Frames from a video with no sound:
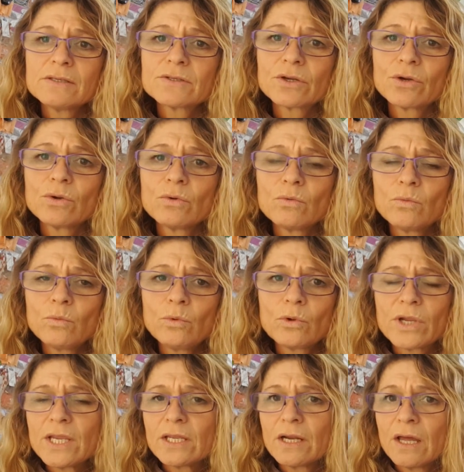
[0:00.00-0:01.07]
So
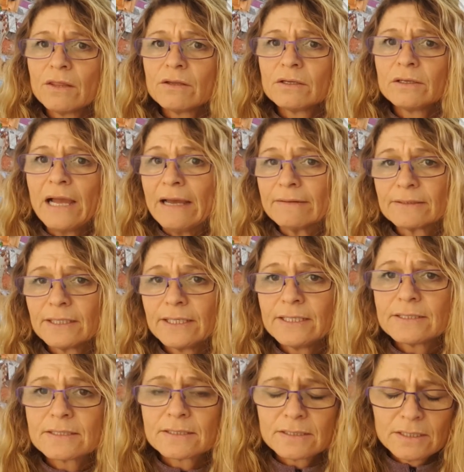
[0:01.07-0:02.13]
looking at other
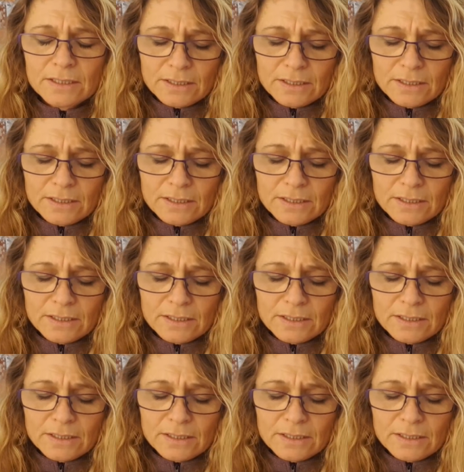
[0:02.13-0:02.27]
athletes.